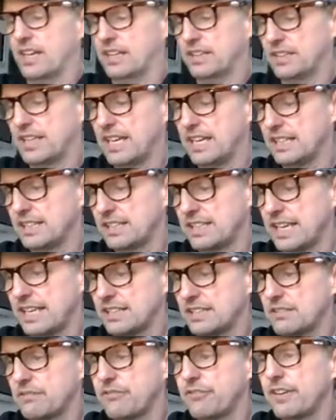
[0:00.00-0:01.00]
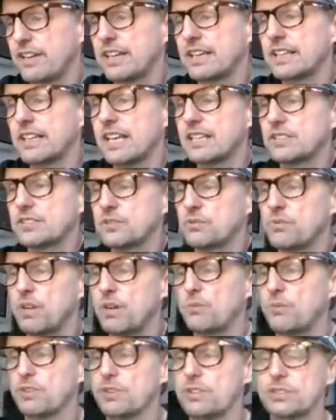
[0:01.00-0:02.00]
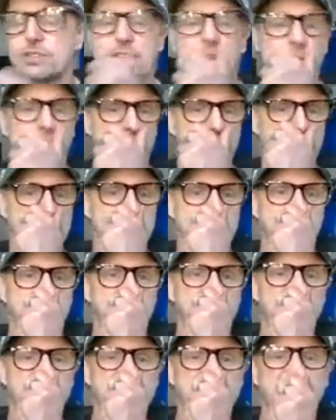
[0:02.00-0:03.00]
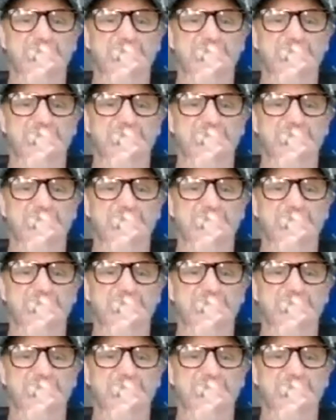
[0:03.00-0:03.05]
That's the thing. That's all I want to say on that subject.